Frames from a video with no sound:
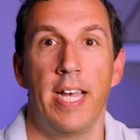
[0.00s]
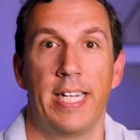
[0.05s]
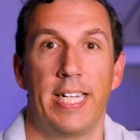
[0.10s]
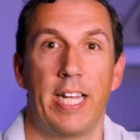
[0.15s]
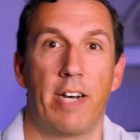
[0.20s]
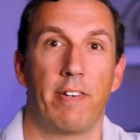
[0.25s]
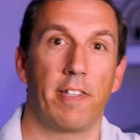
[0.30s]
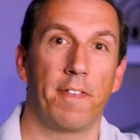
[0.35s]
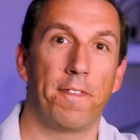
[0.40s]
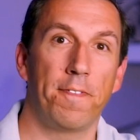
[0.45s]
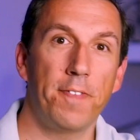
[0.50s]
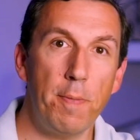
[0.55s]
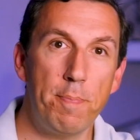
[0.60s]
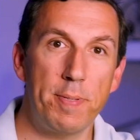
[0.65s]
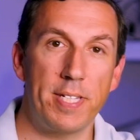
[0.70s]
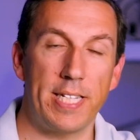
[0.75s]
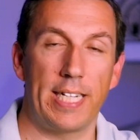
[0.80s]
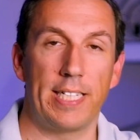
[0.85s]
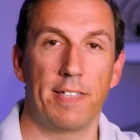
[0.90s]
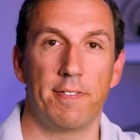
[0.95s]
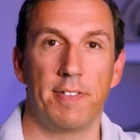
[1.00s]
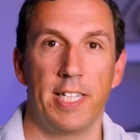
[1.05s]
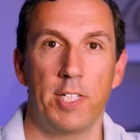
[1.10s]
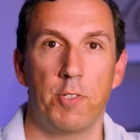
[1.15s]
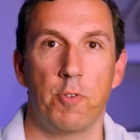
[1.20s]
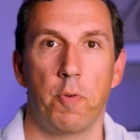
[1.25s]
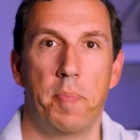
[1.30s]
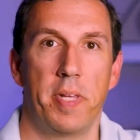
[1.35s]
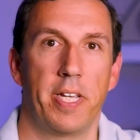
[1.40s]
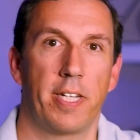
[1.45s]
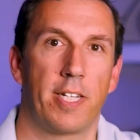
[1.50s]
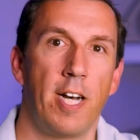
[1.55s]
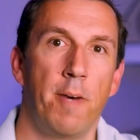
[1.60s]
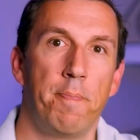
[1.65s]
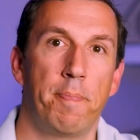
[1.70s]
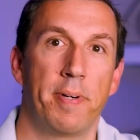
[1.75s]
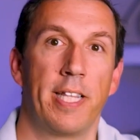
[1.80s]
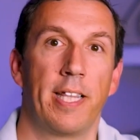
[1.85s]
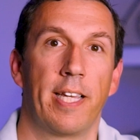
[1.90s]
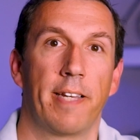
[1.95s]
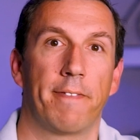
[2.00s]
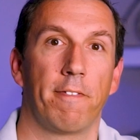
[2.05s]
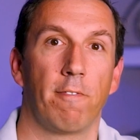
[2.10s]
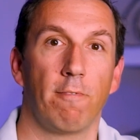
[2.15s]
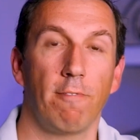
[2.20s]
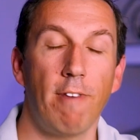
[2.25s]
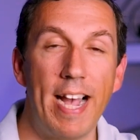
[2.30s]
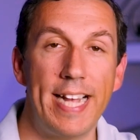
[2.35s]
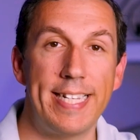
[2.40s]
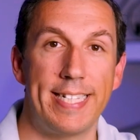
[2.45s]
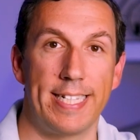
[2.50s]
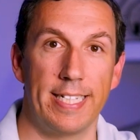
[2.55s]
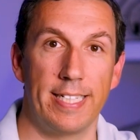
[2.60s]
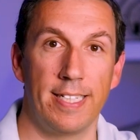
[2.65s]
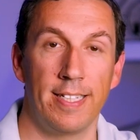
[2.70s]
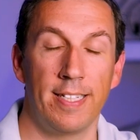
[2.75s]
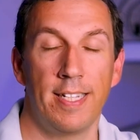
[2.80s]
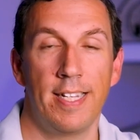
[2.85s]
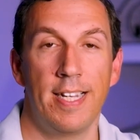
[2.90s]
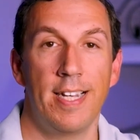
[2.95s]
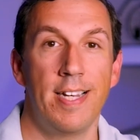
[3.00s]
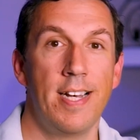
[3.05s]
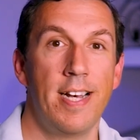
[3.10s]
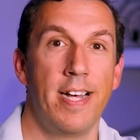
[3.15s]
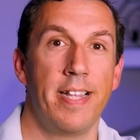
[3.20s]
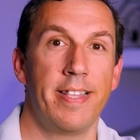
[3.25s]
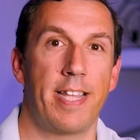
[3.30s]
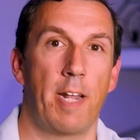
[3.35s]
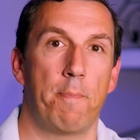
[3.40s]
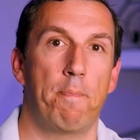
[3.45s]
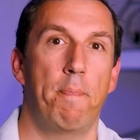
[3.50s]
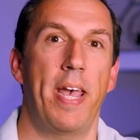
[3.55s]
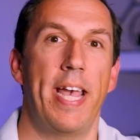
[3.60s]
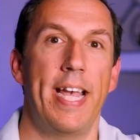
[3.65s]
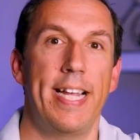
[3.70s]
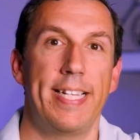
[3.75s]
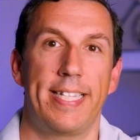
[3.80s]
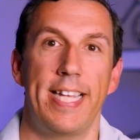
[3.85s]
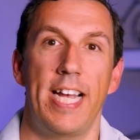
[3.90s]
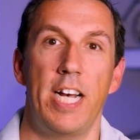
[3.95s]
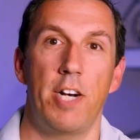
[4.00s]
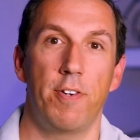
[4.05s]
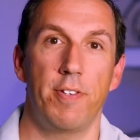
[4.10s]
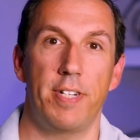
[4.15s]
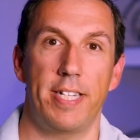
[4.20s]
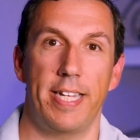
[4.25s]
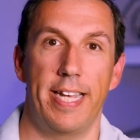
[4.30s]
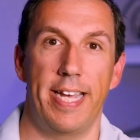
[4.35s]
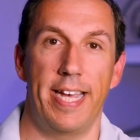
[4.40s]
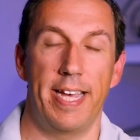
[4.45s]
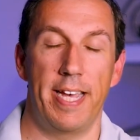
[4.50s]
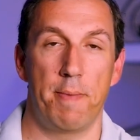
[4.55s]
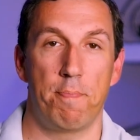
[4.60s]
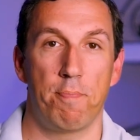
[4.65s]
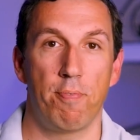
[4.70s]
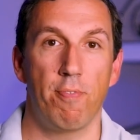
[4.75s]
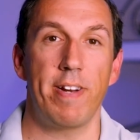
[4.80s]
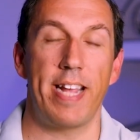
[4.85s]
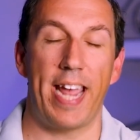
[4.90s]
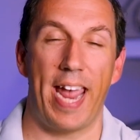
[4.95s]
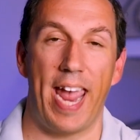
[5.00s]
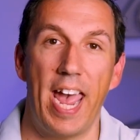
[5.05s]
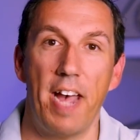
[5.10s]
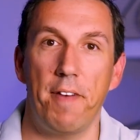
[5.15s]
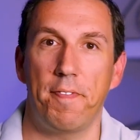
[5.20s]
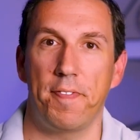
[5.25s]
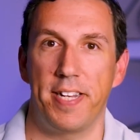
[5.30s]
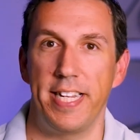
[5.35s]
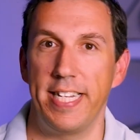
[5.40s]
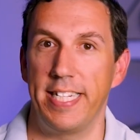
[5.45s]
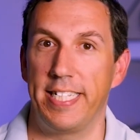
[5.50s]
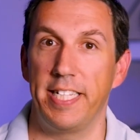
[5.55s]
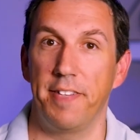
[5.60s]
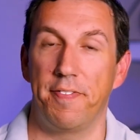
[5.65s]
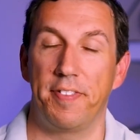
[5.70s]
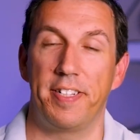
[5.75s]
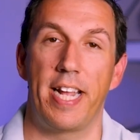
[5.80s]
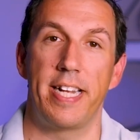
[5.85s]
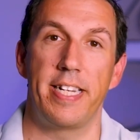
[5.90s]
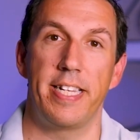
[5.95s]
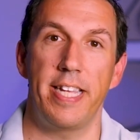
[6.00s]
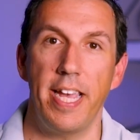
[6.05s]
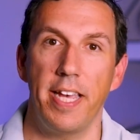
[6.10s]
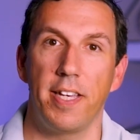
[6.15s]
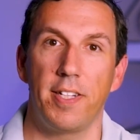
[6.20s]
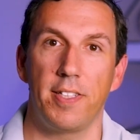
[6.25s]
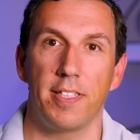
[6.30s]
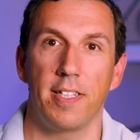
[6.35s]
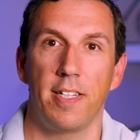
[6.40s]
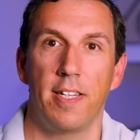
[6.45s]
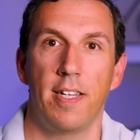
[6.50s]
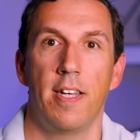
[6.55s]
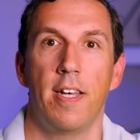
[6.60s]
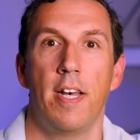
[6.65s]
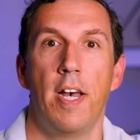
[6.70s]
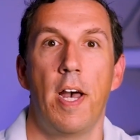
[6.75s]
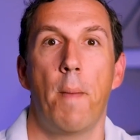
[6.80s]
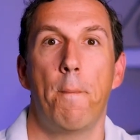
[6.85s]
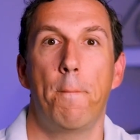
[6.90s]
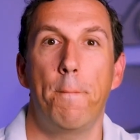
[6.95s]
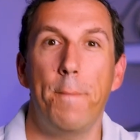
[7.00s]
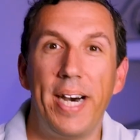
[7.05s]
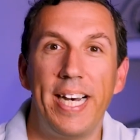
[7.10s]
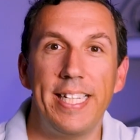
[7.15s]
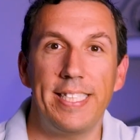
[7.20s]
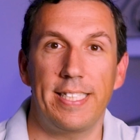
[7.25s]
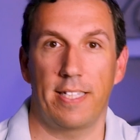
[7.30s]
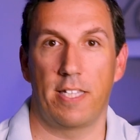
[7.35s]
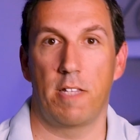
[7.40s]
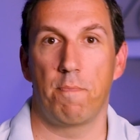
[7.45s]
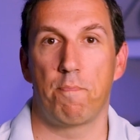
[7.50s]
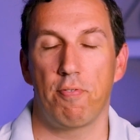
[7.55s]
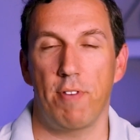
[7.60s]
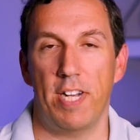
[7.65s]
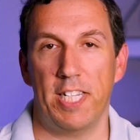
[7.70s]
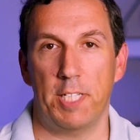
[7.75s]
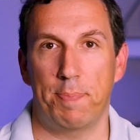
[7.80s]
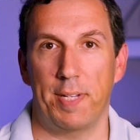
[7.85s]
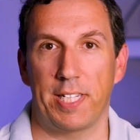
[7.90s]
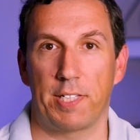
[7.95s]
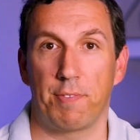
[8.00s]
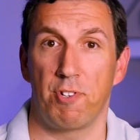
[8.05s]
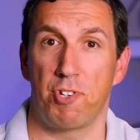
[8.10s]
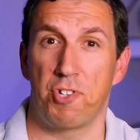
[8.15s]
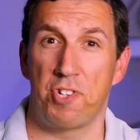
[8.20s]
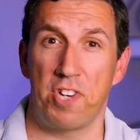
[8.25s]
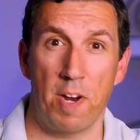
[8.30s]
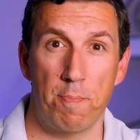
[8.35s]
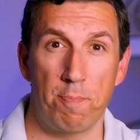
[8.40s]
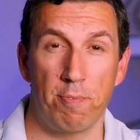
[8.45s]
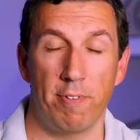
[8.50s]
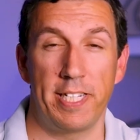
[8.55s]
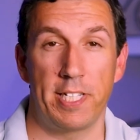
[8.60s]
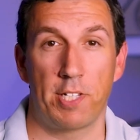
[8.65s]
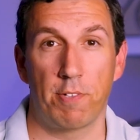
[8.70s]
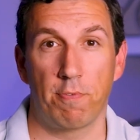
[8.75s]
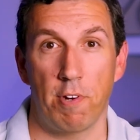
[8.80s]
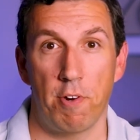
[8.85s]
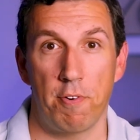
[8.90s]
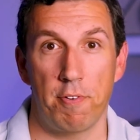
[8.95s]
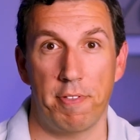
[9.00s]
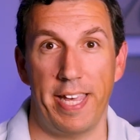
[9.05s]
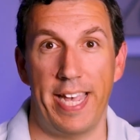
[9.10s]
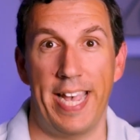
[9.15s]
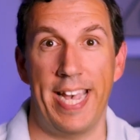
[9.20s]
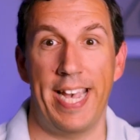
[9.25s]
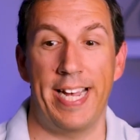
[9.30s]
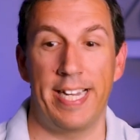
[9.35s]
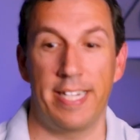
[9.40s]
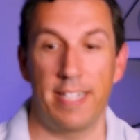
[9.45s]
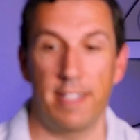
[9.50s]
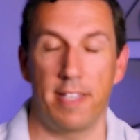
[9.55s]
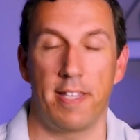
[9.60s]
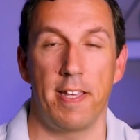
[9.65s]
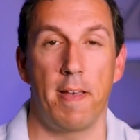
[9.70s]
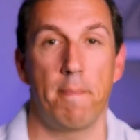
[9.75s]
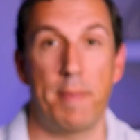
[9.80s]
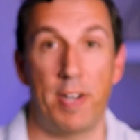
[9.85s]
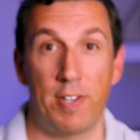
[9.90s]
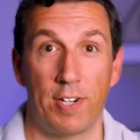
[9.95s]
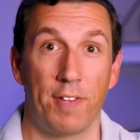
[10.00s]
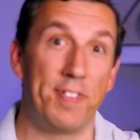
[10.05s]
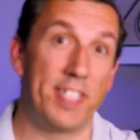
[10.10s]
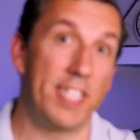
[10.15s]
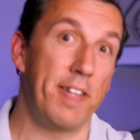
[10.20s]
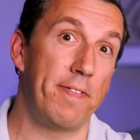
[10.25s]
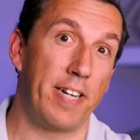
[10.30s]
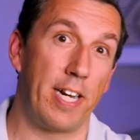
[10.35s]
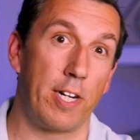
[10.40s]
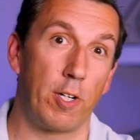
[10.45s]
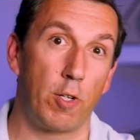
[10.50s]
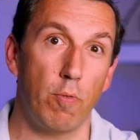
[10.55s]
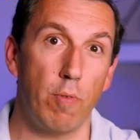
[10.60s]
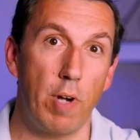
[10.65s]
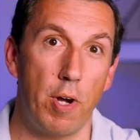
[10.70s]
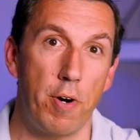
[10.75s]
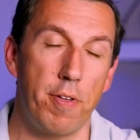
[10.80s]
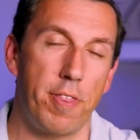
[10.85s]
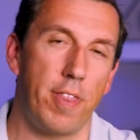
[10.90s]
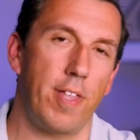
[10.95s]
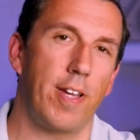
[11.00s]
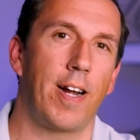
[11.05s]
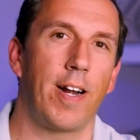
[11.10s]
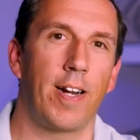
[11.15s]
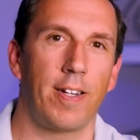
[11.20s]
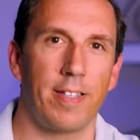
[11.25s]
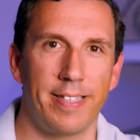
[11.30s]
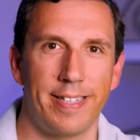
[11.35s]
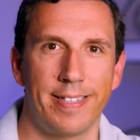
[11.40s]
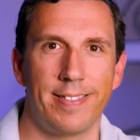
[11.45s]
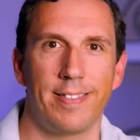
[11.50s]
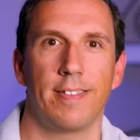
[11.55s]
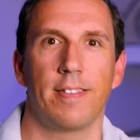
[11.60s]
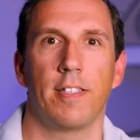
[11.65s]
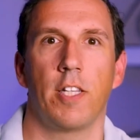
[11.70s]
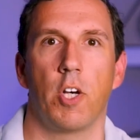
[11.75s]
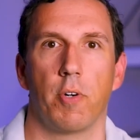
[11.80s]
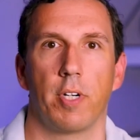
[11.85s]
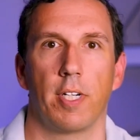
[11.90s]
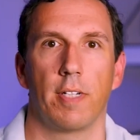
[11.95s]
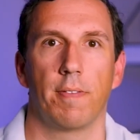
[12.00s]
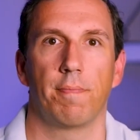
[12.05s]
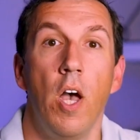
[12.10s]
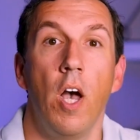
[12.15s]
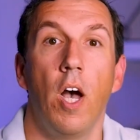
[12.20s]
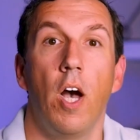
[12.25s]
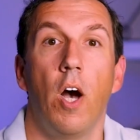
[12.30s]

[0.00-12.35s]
Now, on the flip side of this would be a company like Verizon that pays out a pretty hefty dividend yield, but the prospects for share price growth and the amount of dividend growth are a little lower.